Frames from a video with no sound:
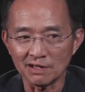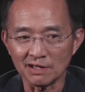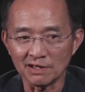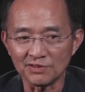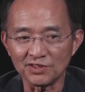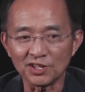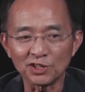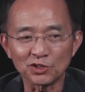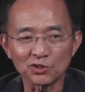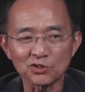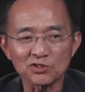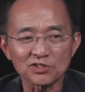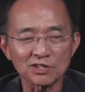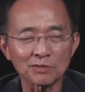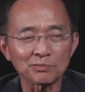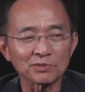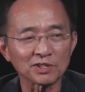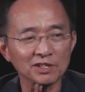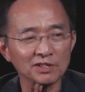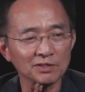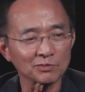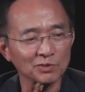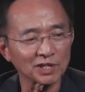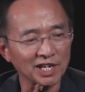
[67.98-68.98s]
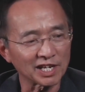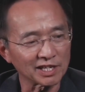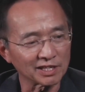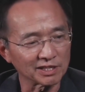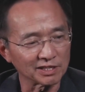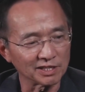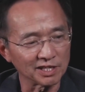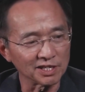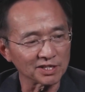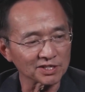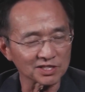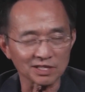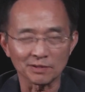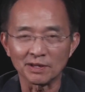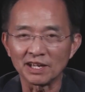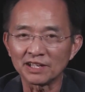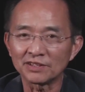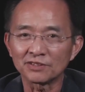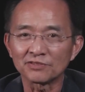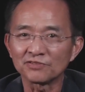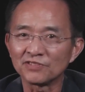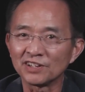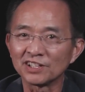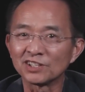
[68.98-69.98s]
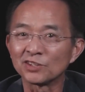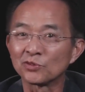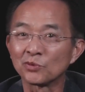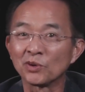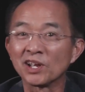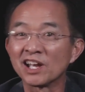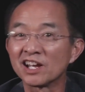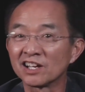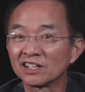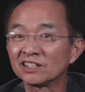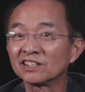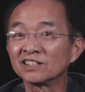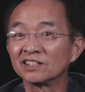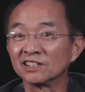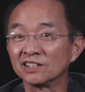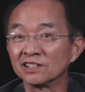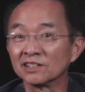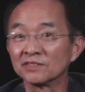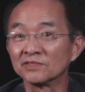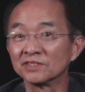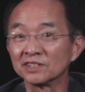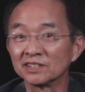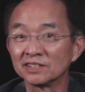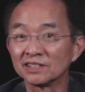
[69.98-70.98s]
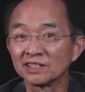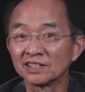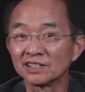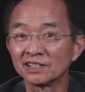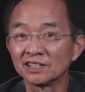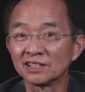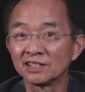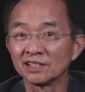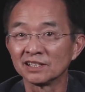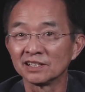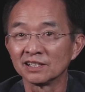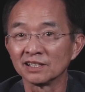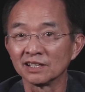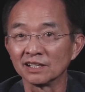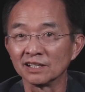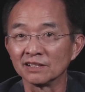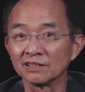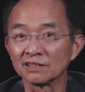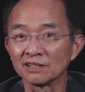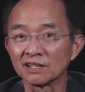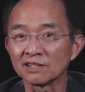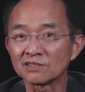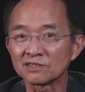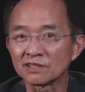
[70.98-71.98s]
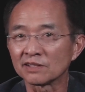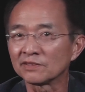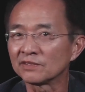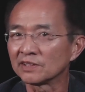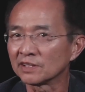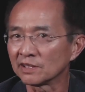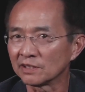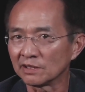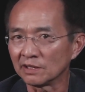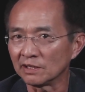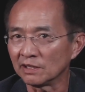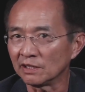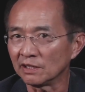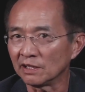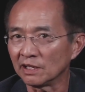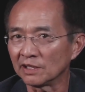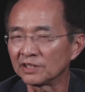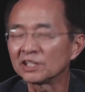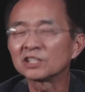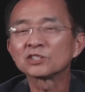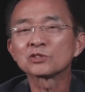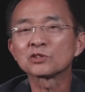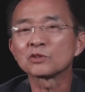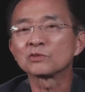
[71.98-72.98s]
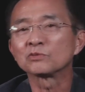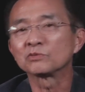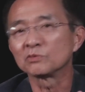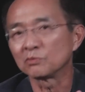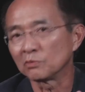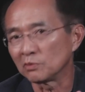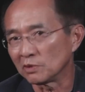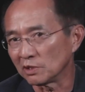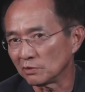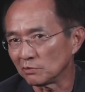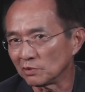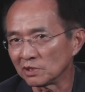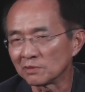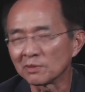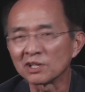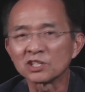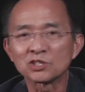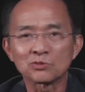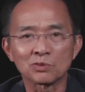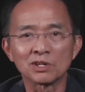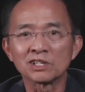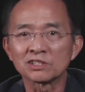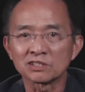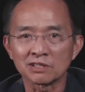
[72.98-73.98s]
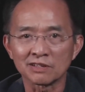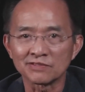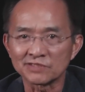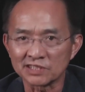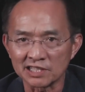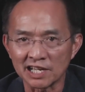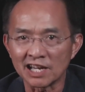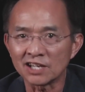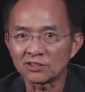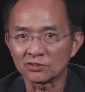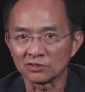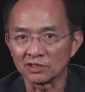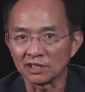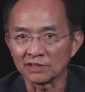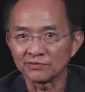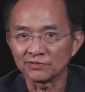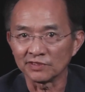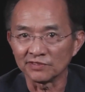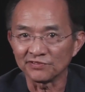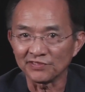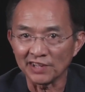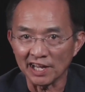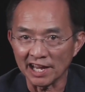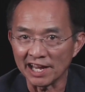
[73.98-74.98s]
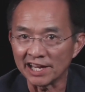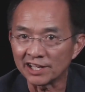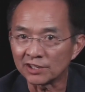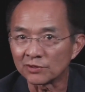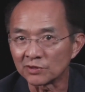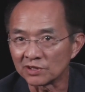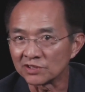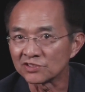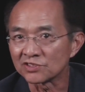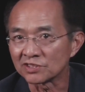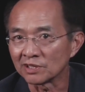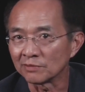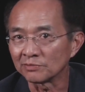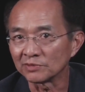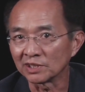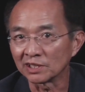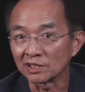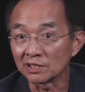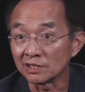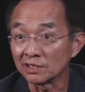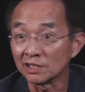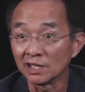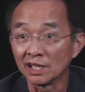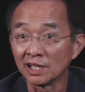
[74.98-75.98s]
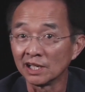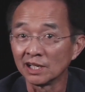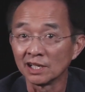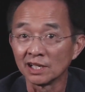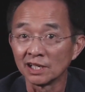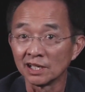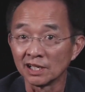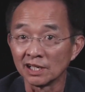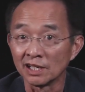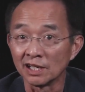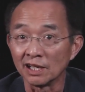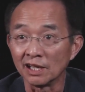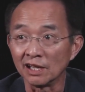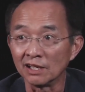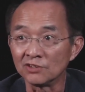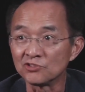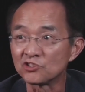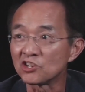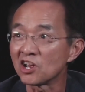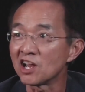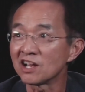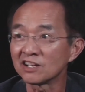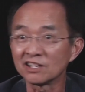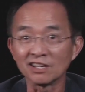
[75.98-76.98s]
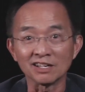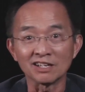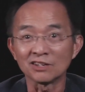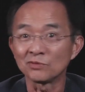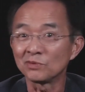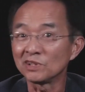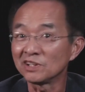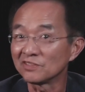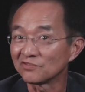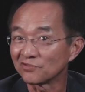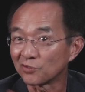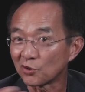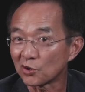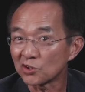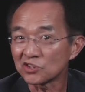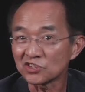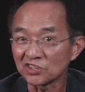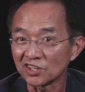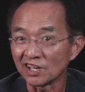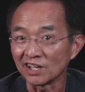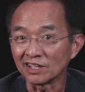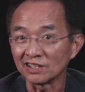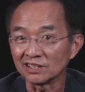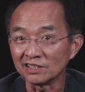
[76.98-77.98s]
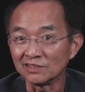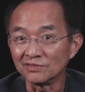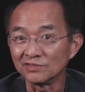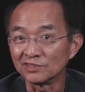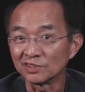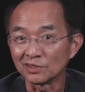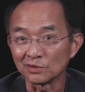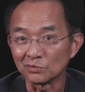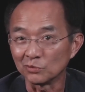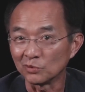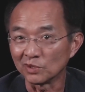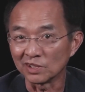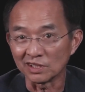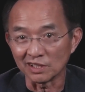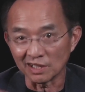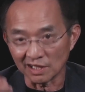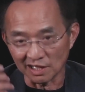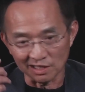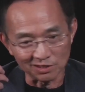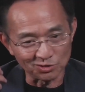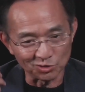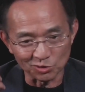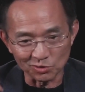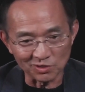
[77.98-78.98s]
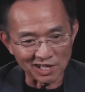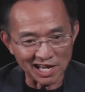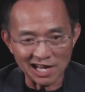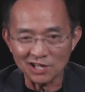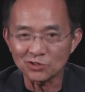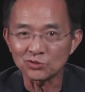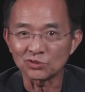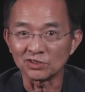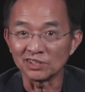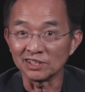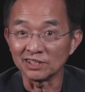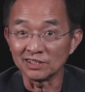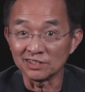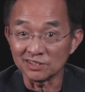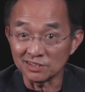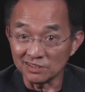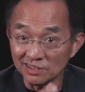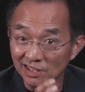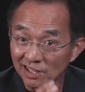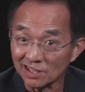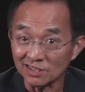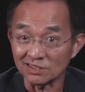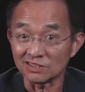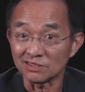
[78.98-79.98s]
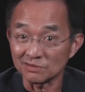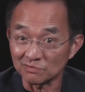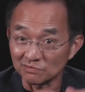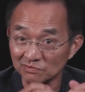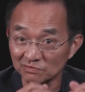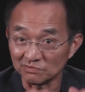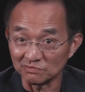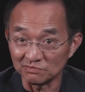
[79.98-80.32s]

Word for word: think there's something that when I key into something, I have to find the reality of it. And that's I think it's one of my strengths as an actor. I have to anchor it in something. And John kind of reinforced that, even what I do naturally. And he said, yes,